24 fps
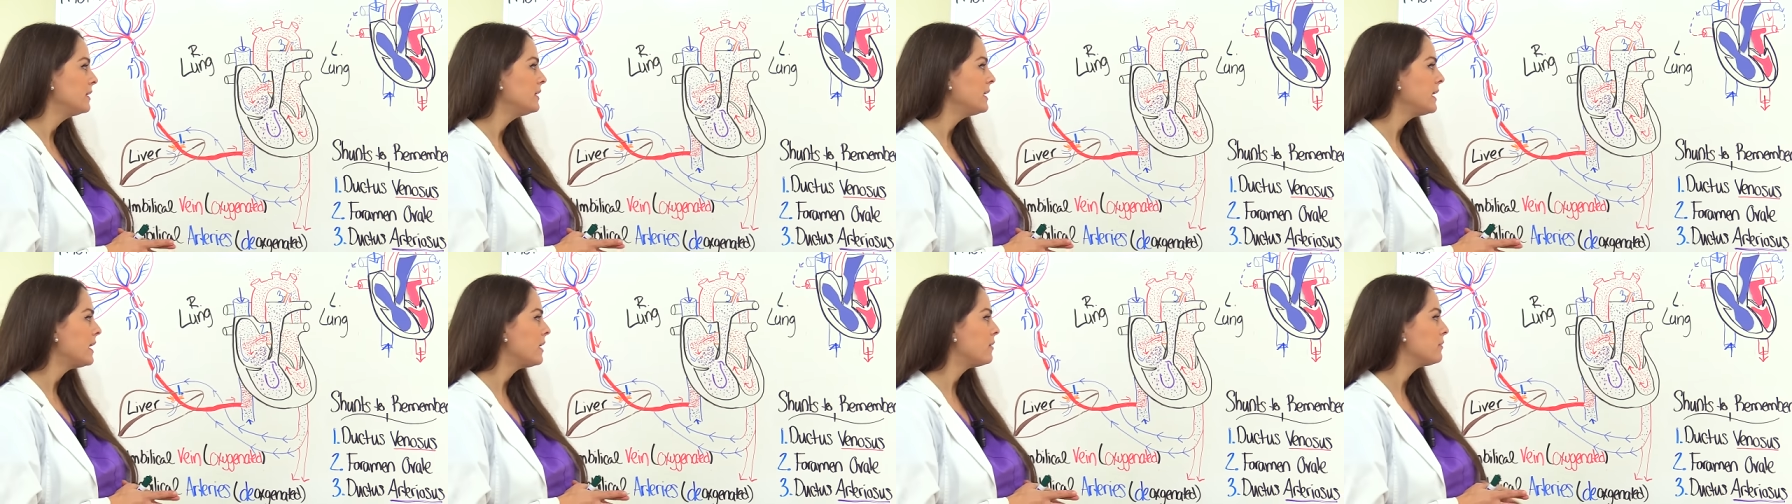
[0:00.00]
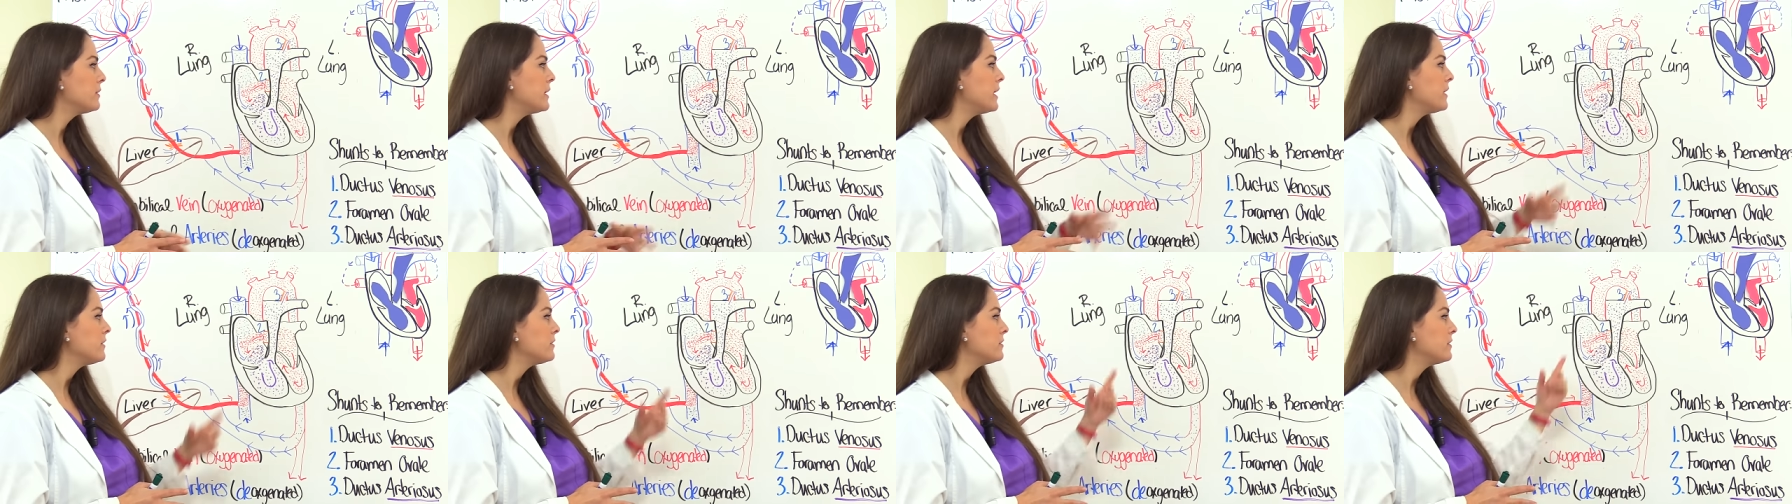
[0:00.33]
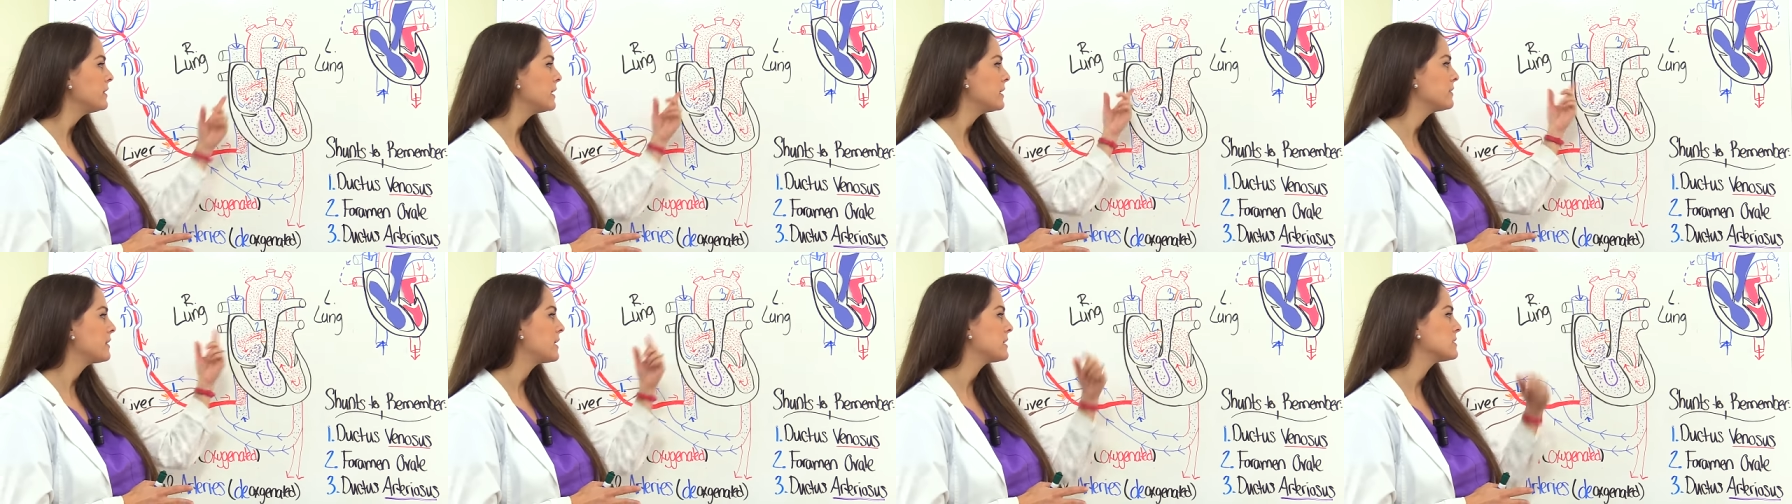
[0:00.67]
Now, another
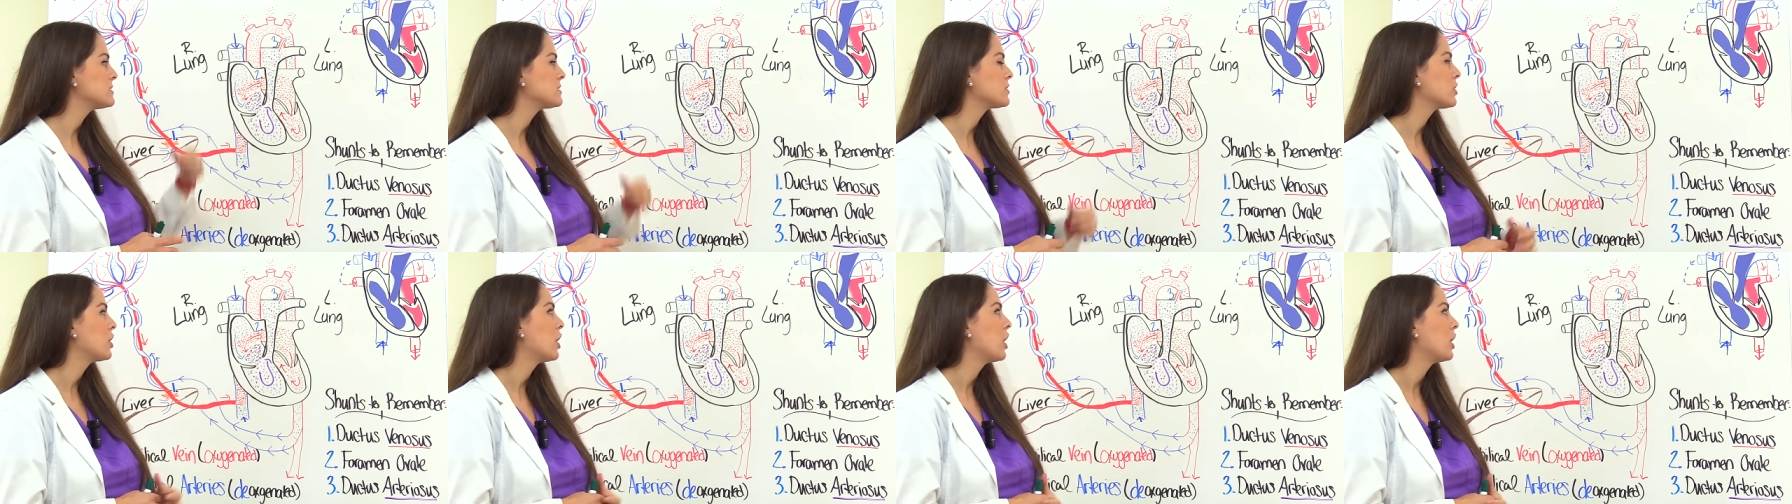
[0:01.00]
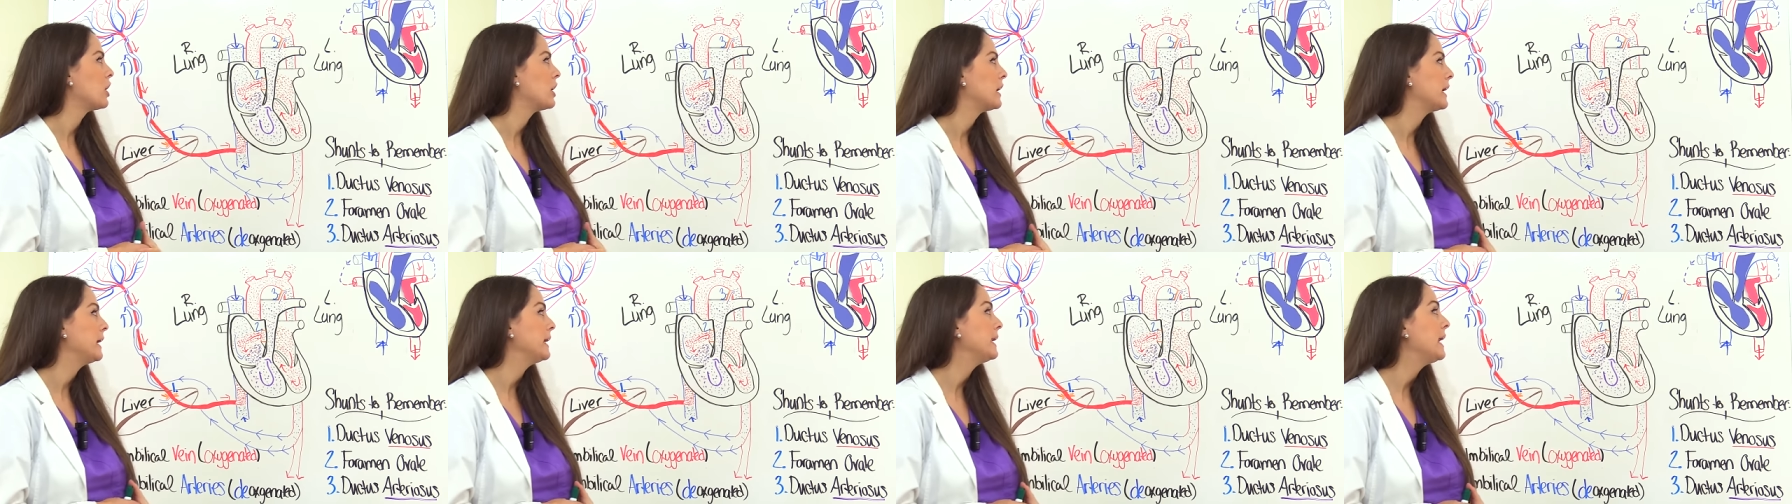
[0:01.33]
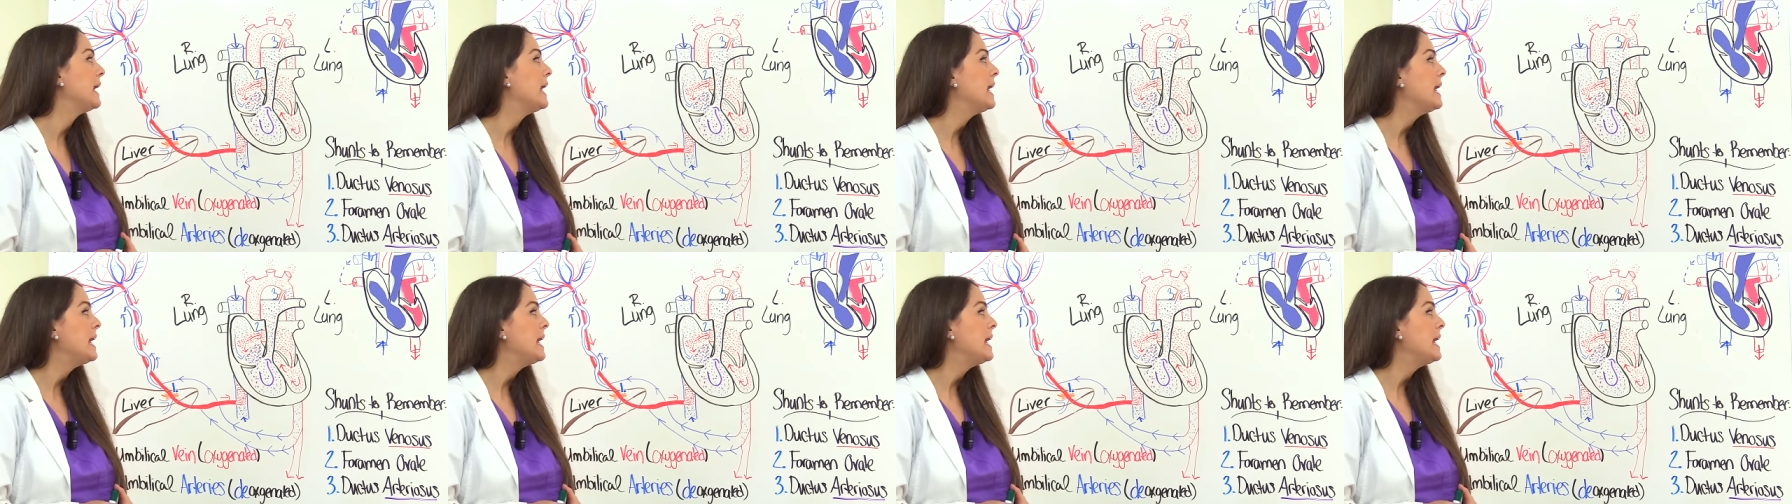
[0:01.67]
thing that is occurring